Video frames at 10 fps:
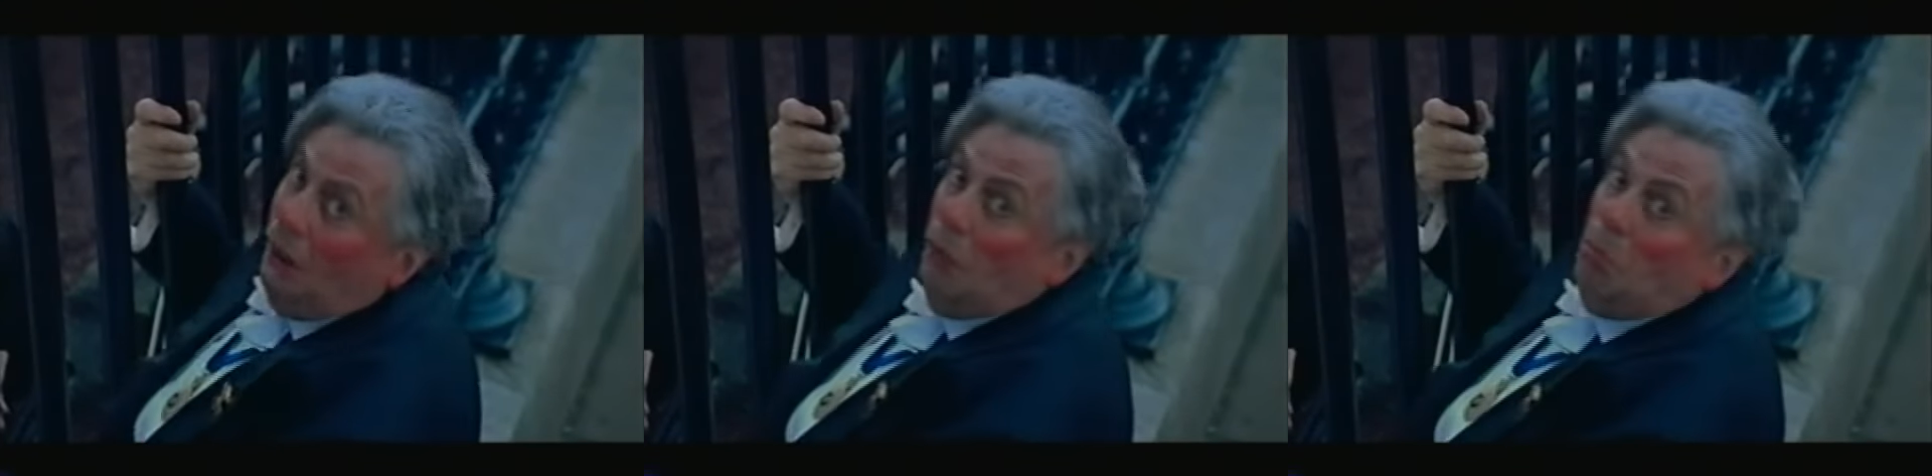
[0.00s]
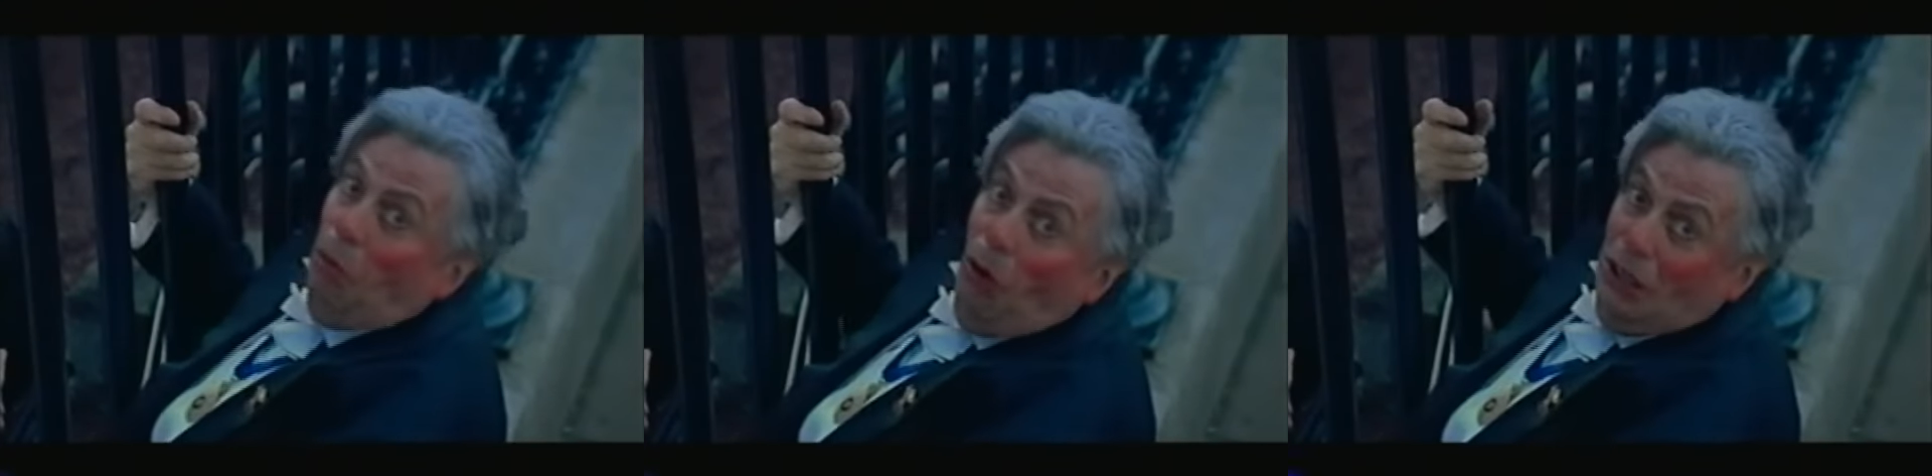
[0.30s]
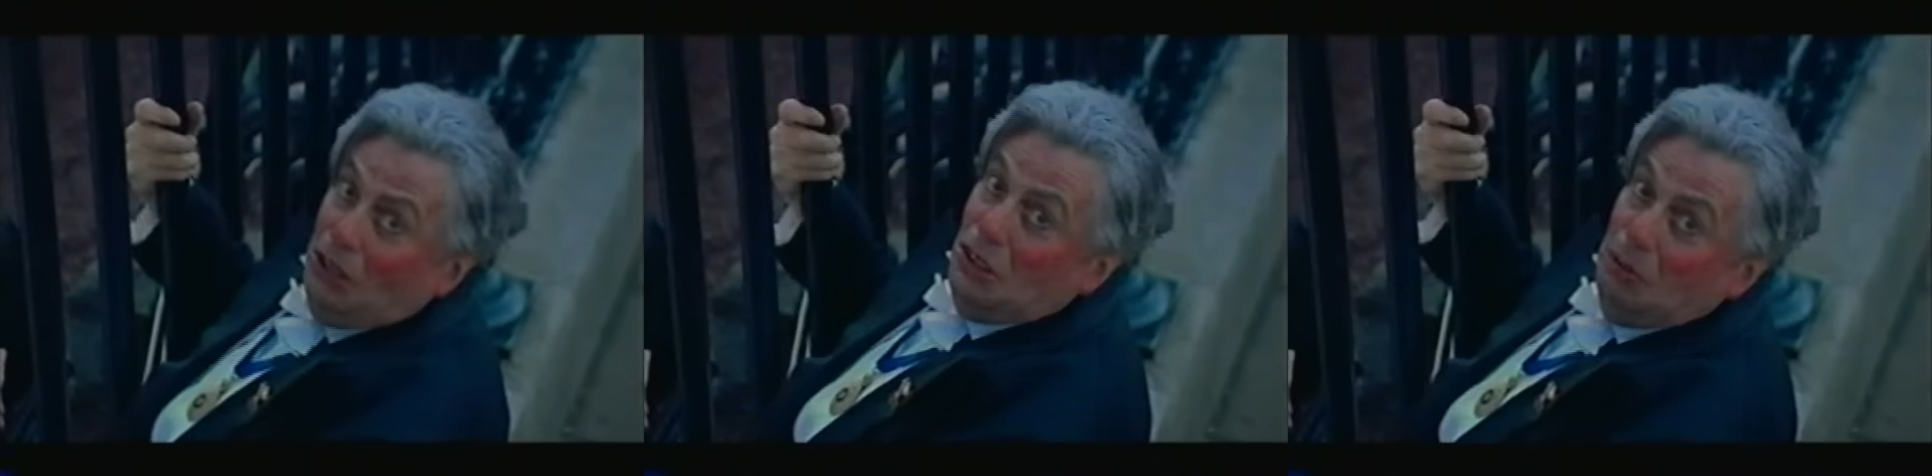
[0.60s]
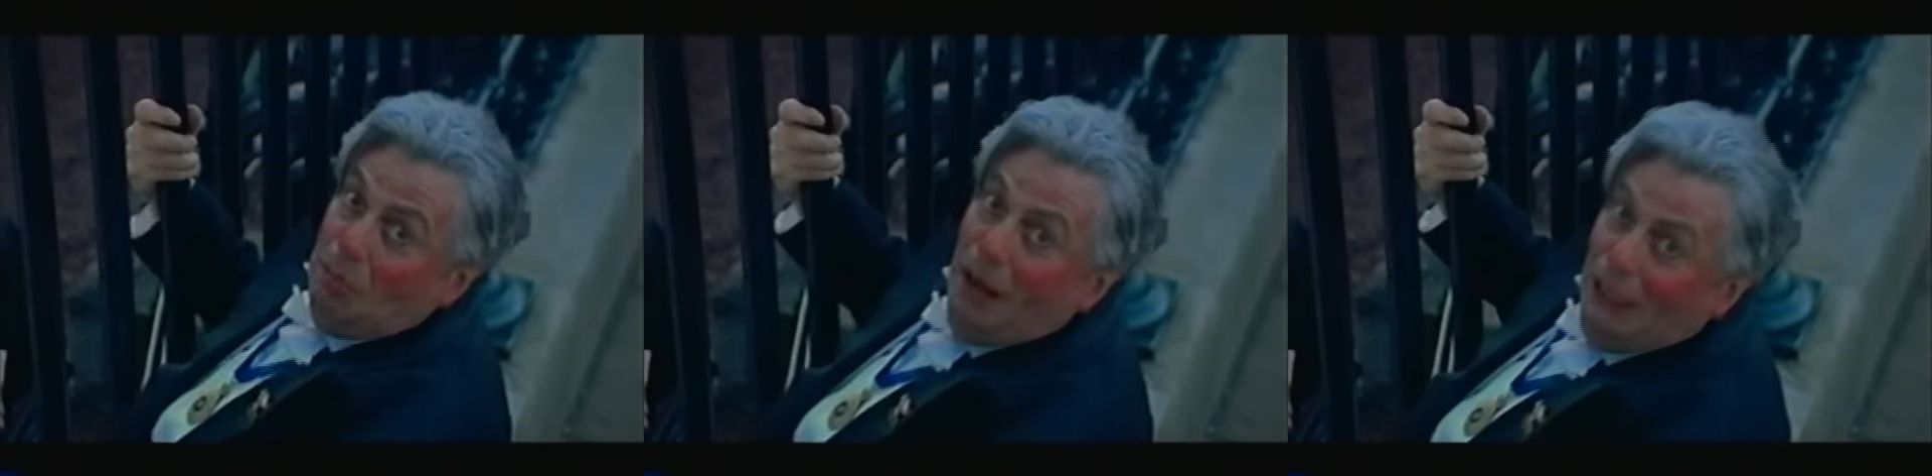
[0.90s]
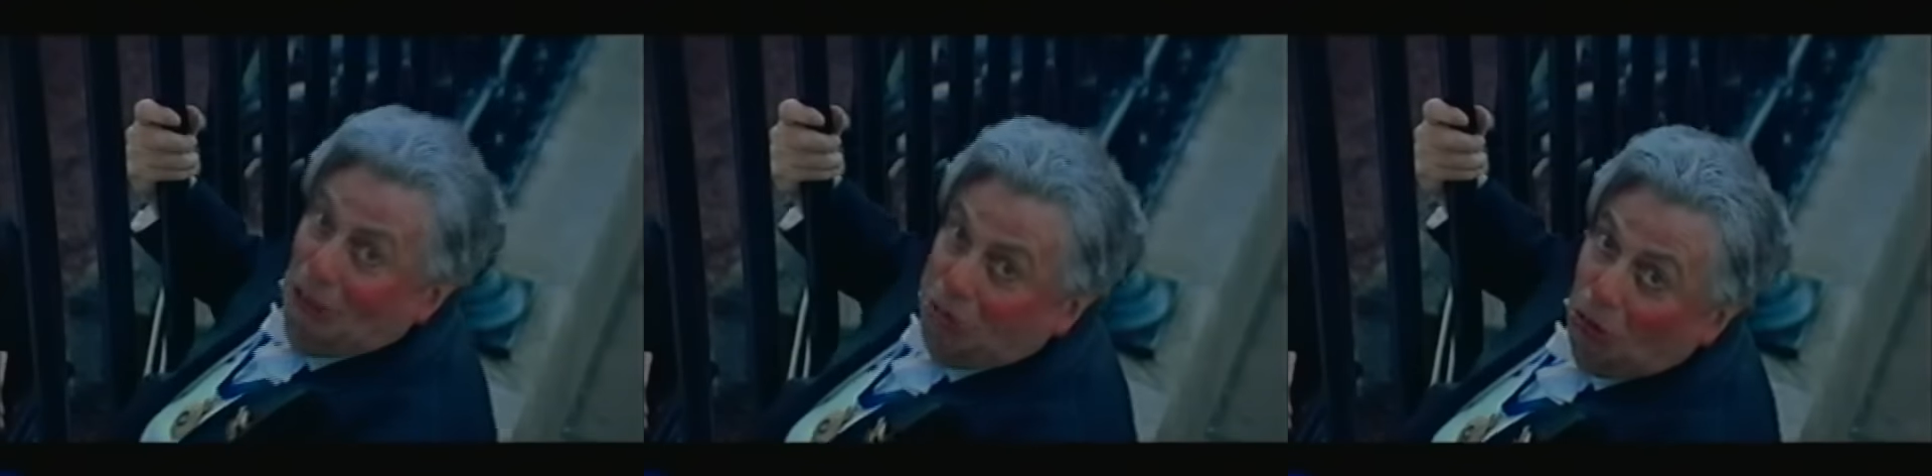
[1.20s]
And boy, is it
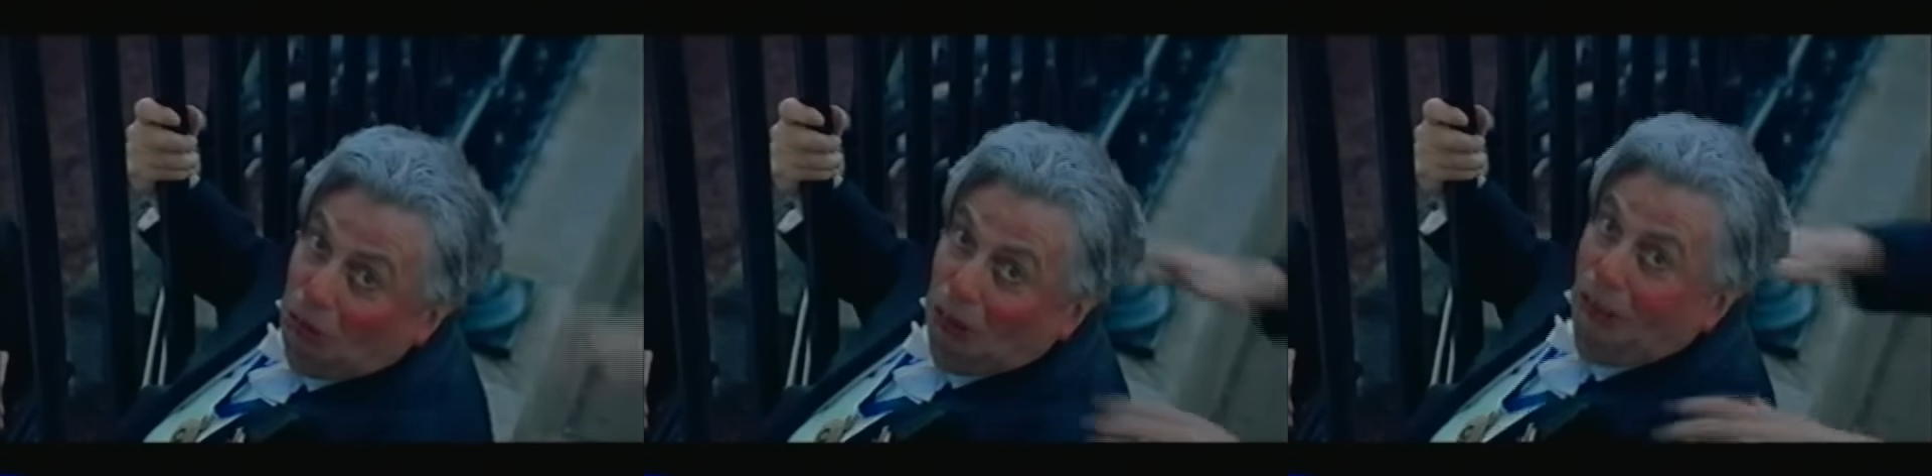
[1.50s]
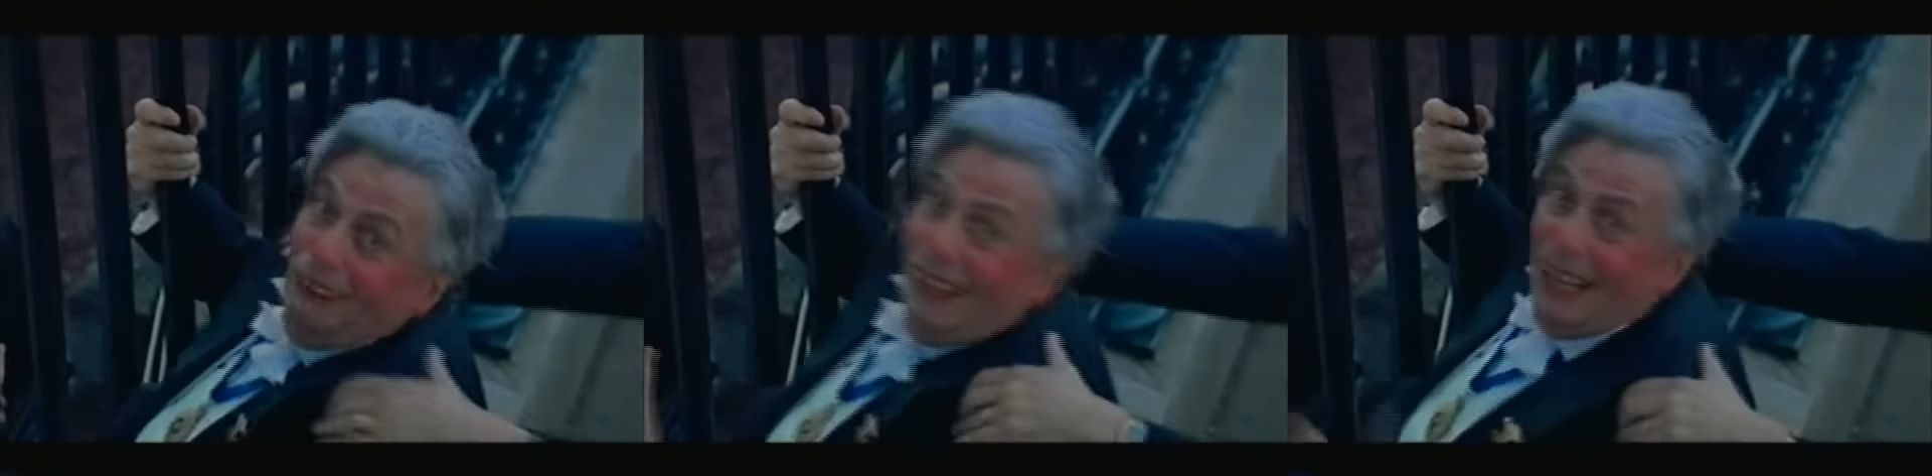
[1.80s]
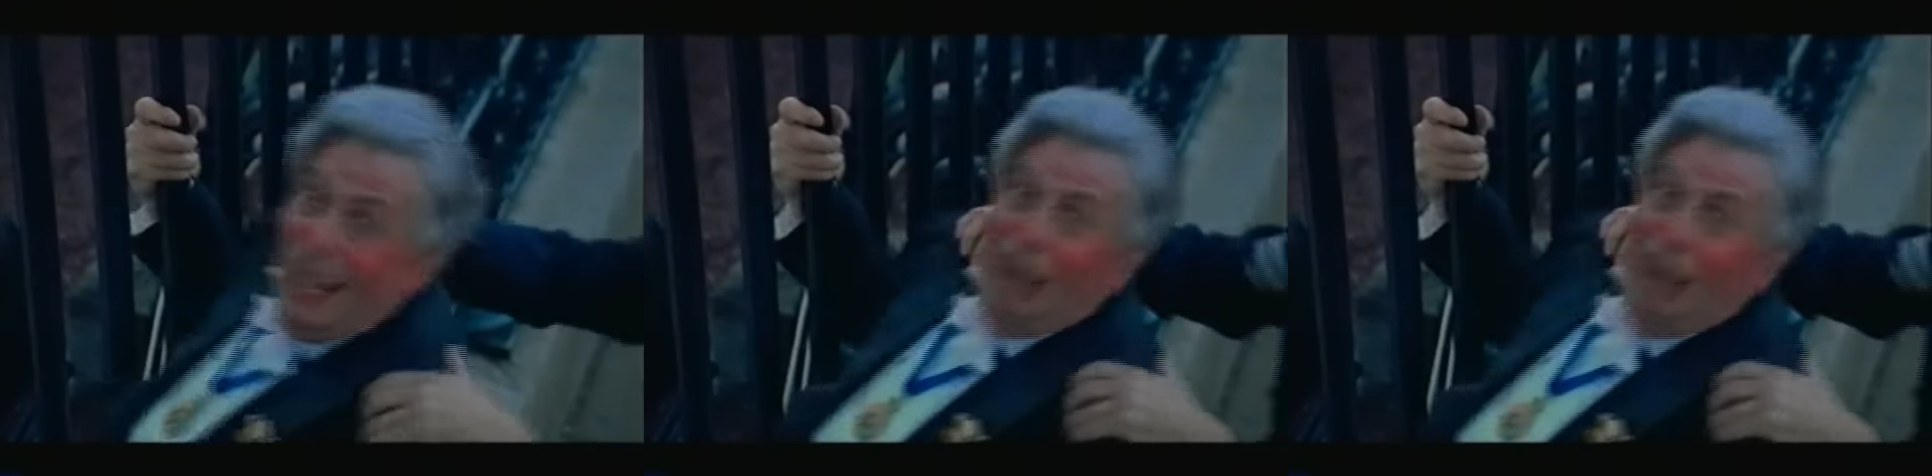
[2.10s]
painful. Come on,